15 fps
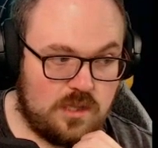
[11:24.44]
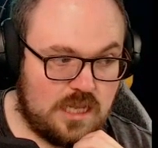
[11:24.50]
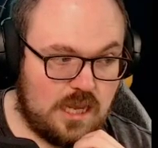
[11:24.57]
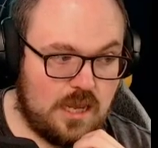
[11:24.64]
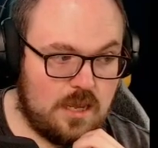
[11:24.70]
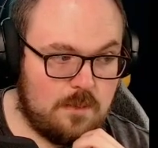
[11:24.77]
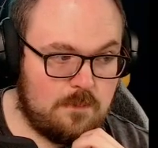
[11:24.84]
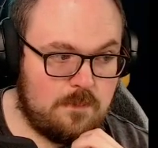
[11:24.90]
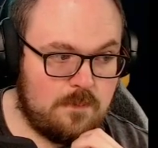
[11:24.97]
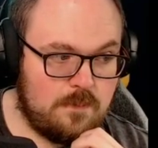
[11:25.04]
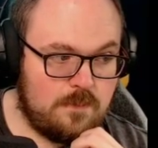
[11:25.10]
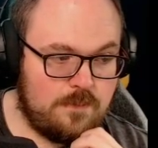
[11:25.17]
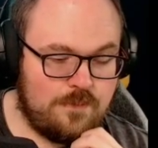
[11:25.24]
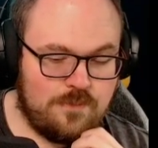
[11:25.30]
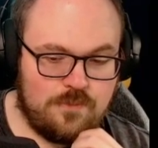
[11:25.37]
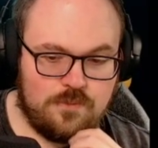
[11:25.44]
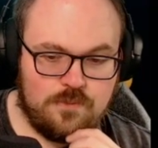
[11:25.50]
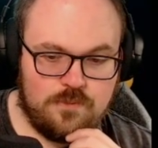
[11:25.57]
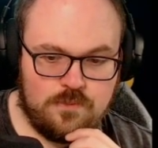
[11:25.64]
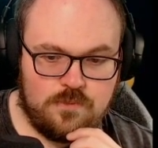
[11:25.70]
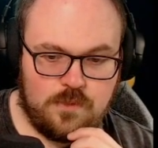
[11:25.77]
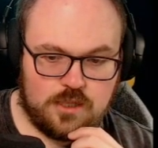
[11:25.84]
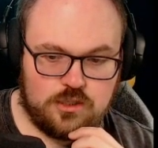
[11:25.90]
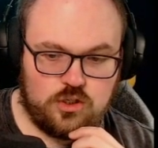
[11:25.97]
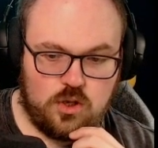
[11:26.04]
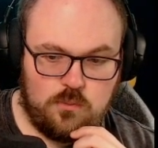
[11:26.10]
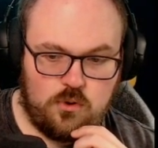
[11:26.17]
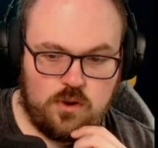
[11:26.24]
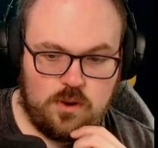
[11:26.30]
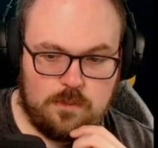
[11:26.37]
won the game. That's a
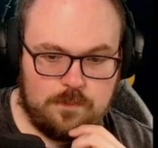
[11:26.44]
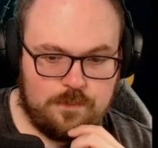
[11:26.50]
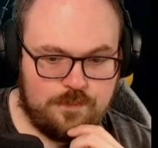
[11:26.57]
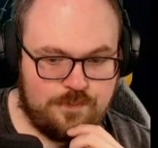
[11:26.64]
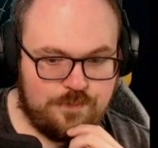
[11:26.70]
good point.